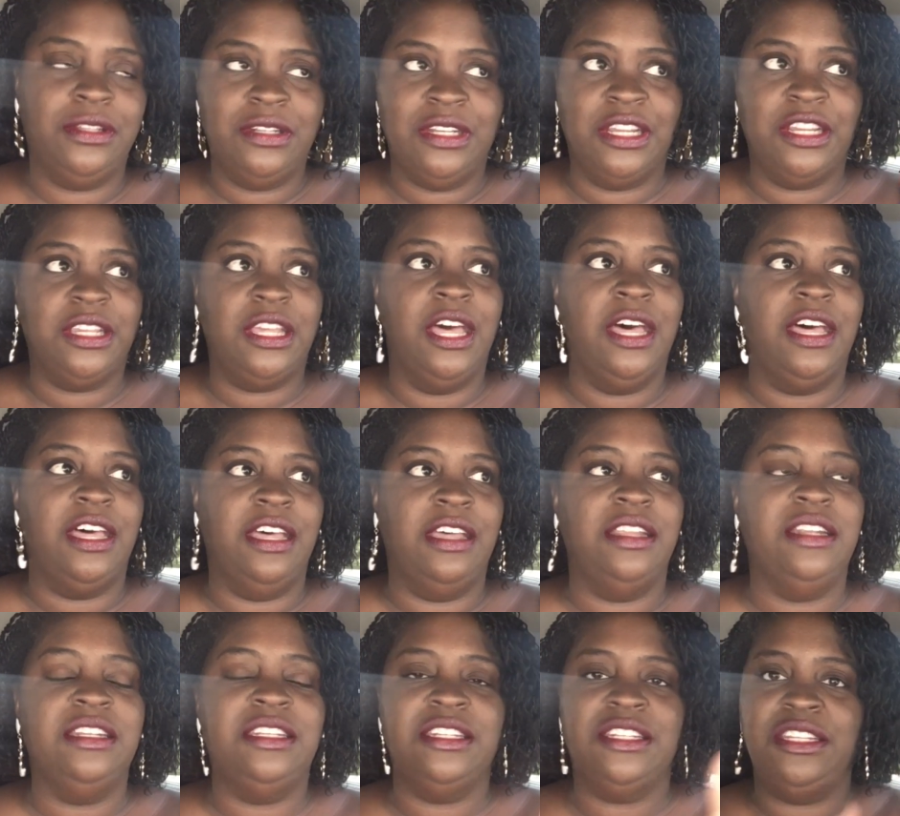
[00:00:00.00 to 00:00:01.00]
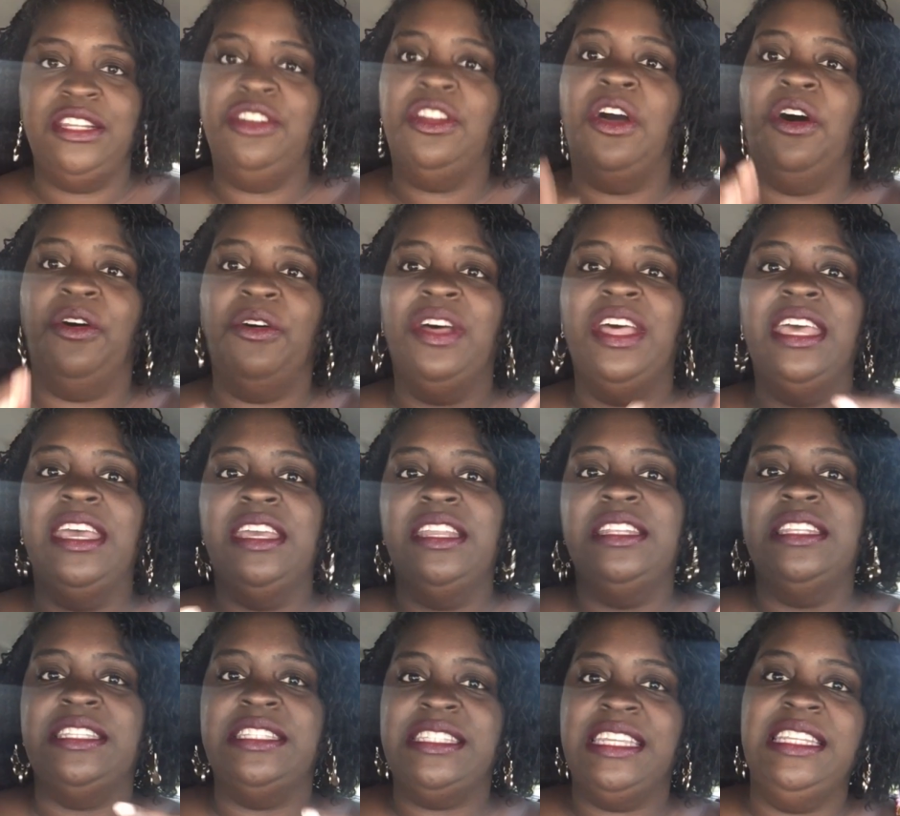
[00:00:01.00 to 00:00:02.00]
the, uh, the, you know,
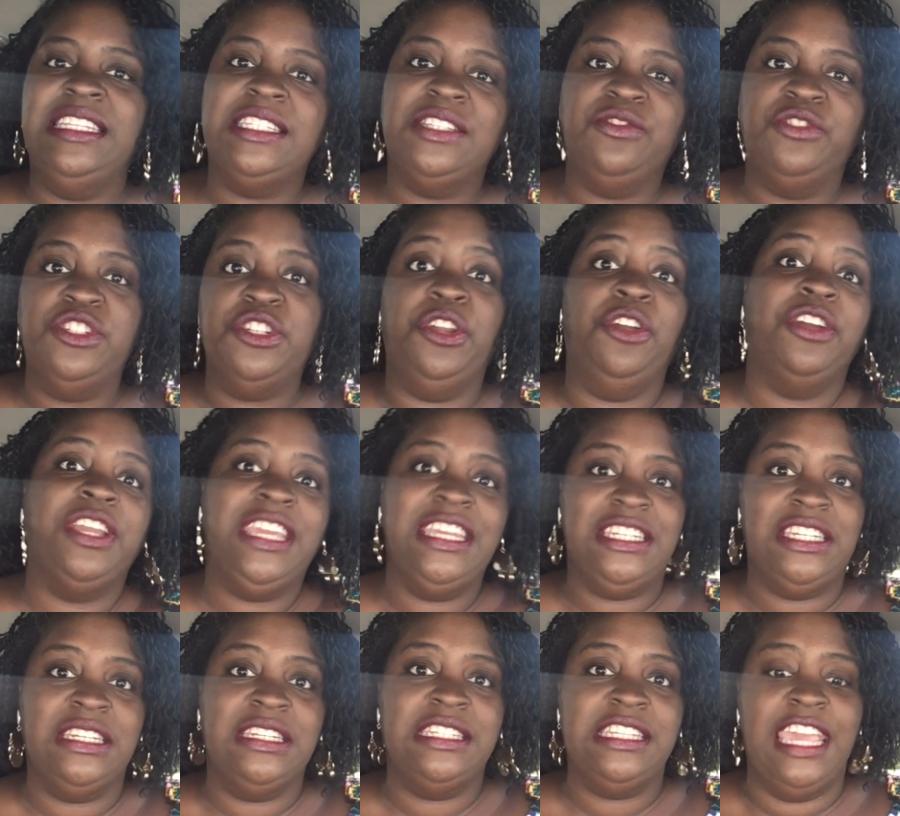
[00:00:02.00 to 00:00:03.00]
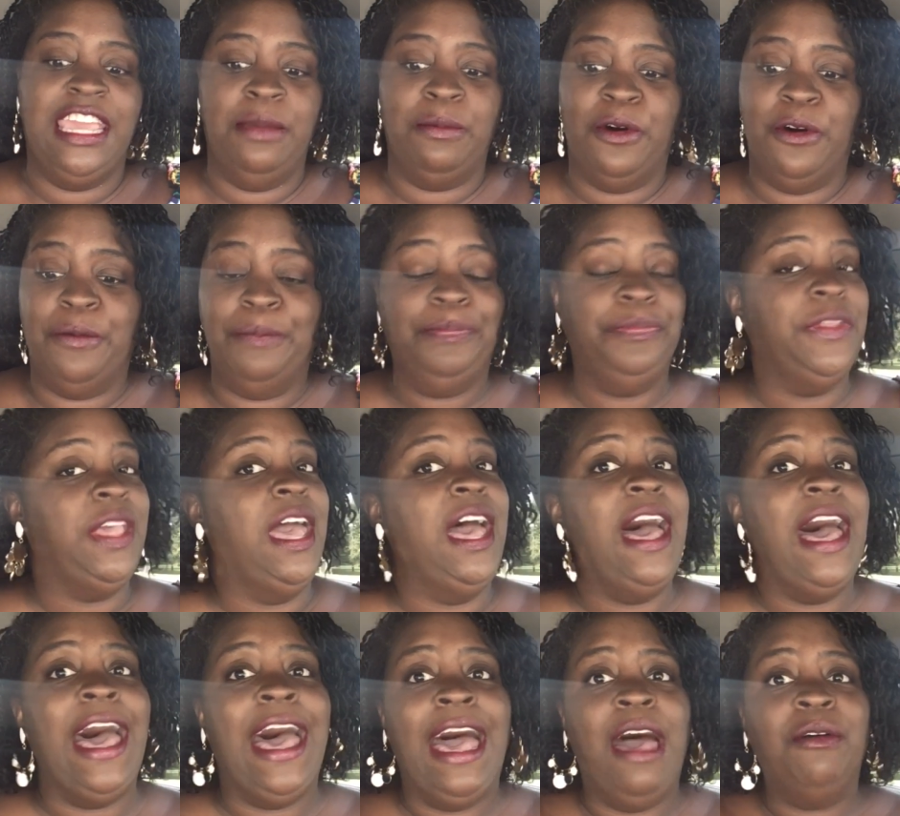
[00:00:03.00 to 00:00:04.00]
the seats to your kitchen table?
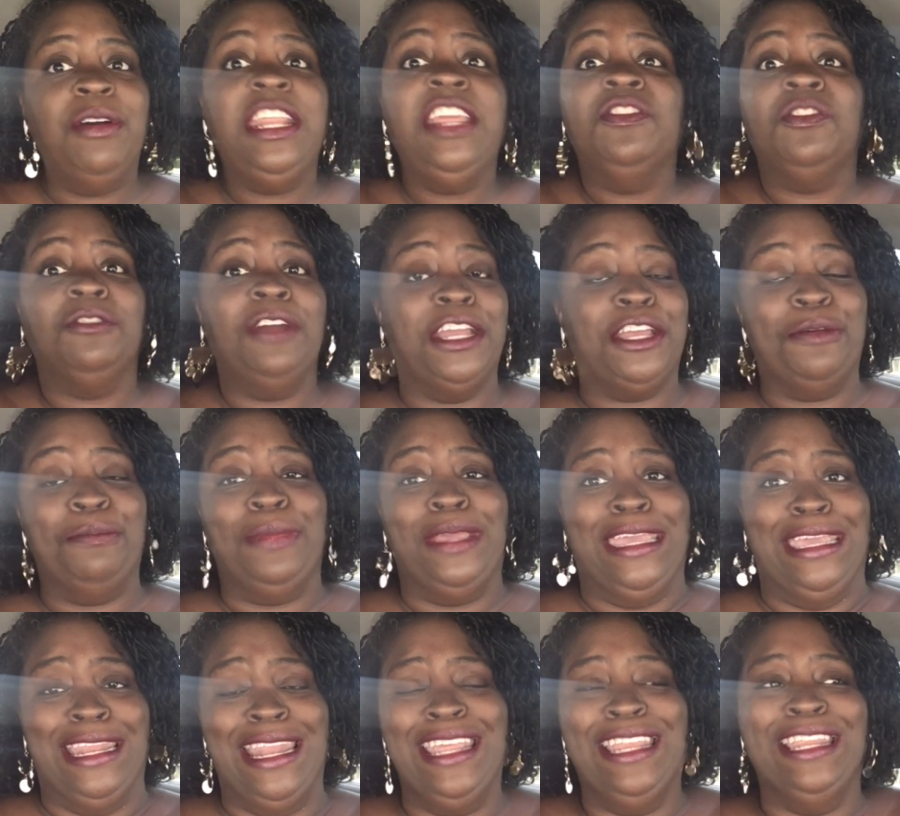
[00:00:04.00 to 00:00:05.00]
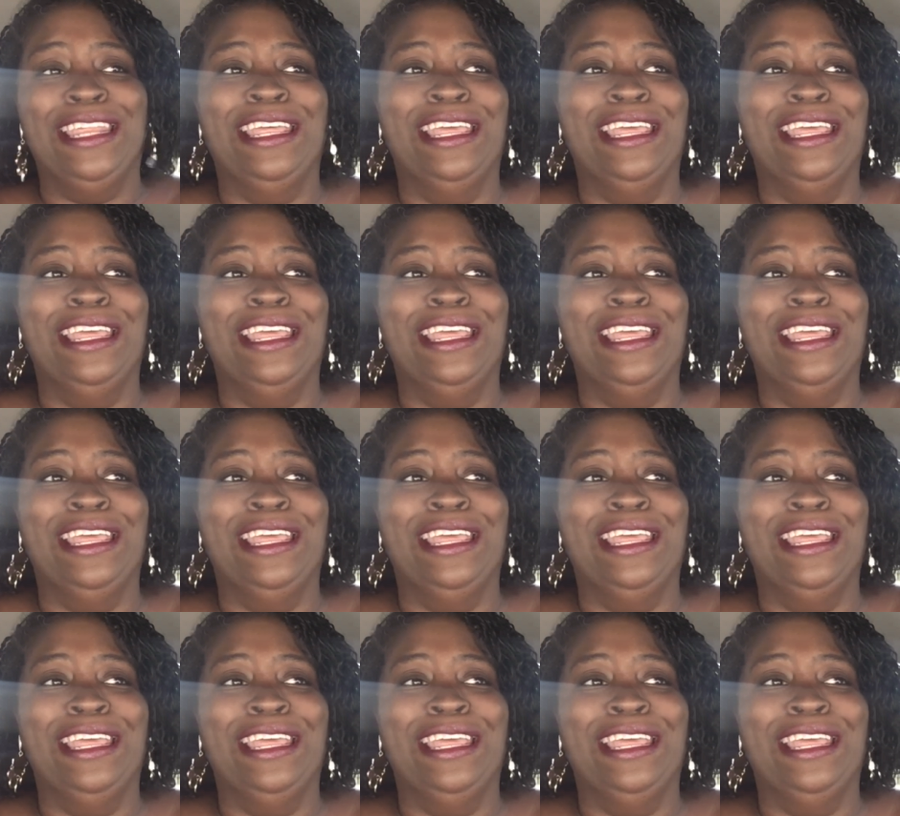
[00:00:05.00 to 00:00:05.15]
I would even recommend